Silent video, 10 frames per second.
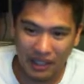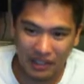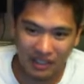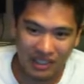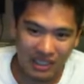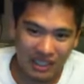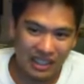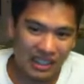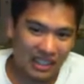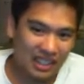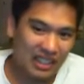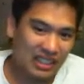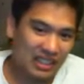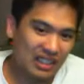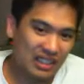out,
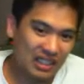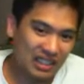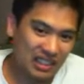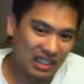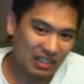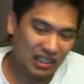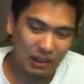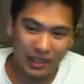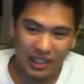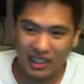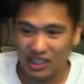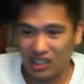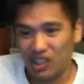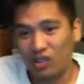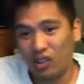he's
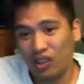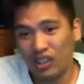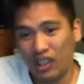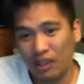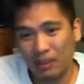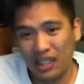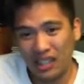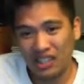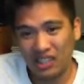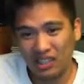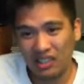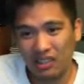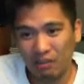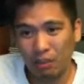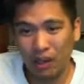a strong combination
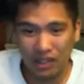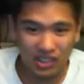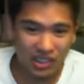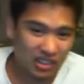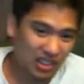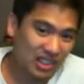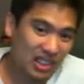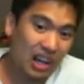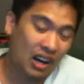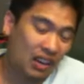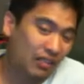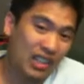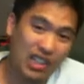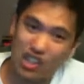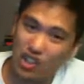puncher. His
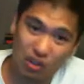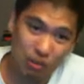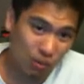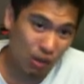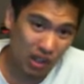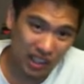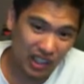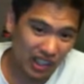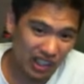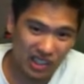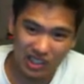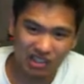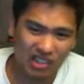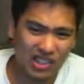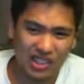offense is really good. He
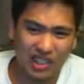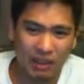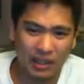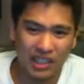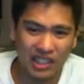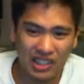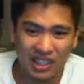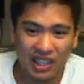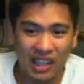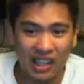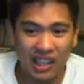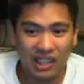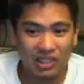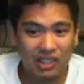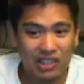throws in combination,
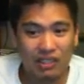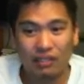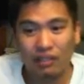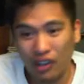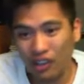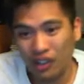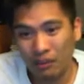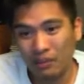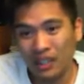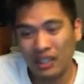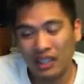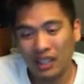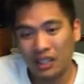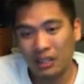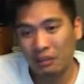throws in volume,
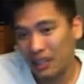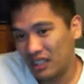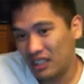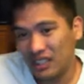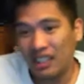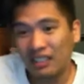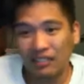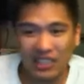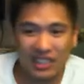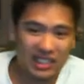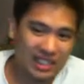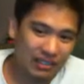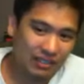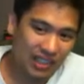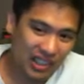but his defense
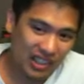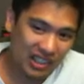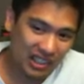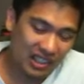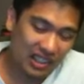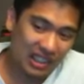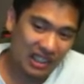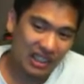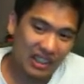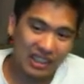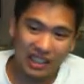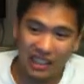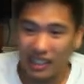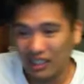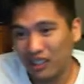isn't very good.
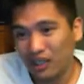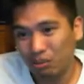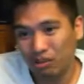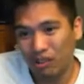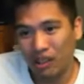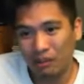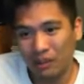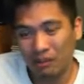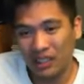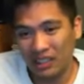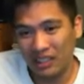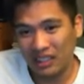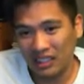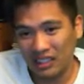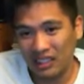The other problem
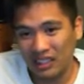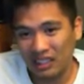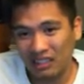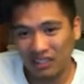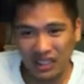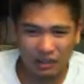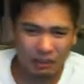is, with